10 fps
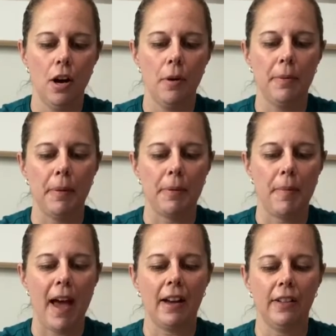Open up the
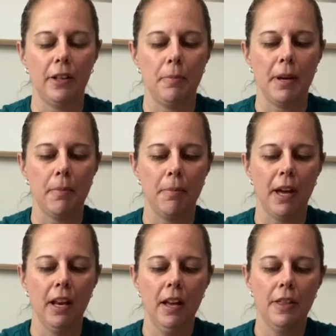bag a little bit,
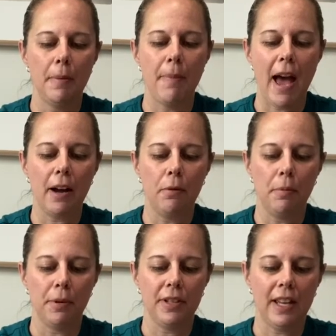but the bag will
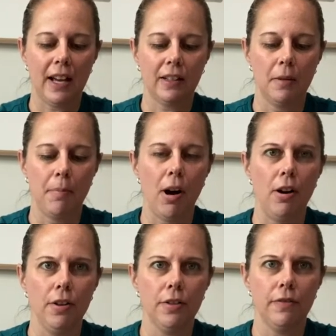protect the
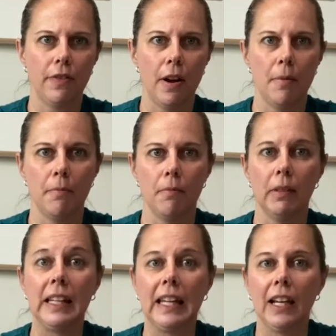balls from
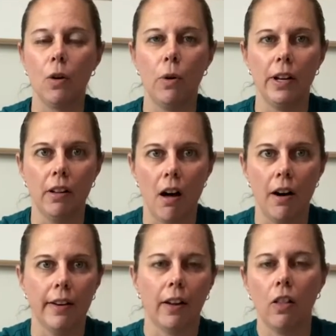leaking oil
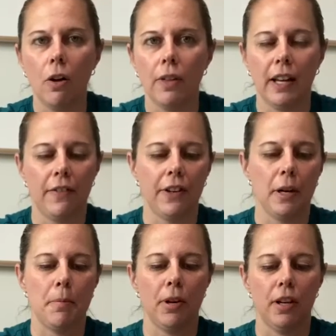onto clothing. If you're
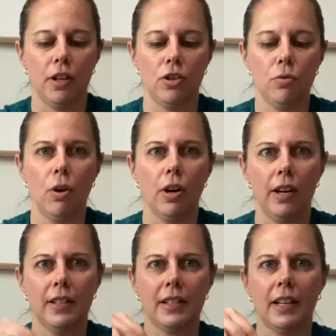gonna put it in a drawer,
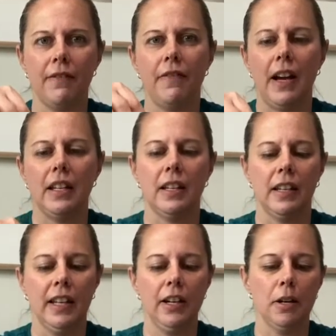it's confined in
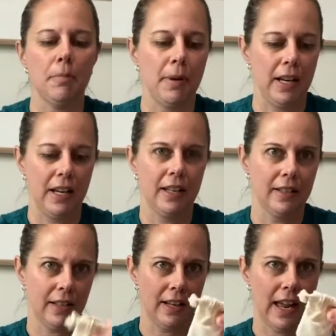here, but it
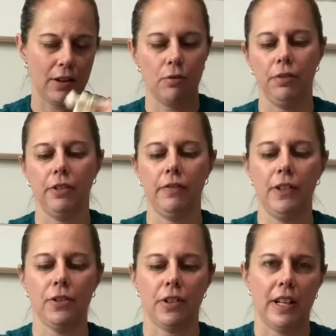is a natural
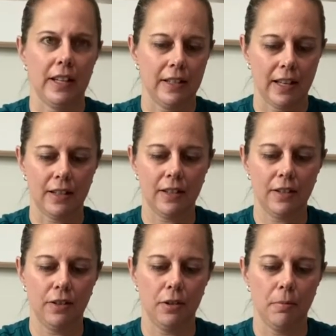diffuser in a
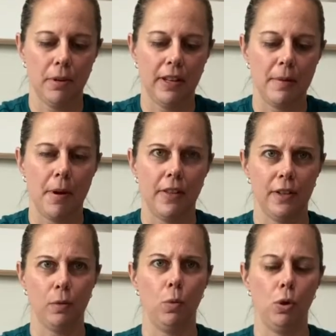sense too, putting them on
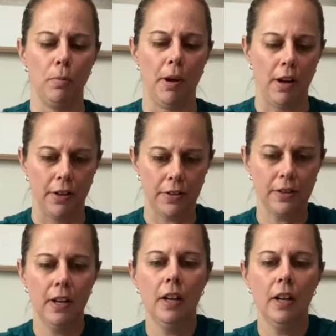these wool balls.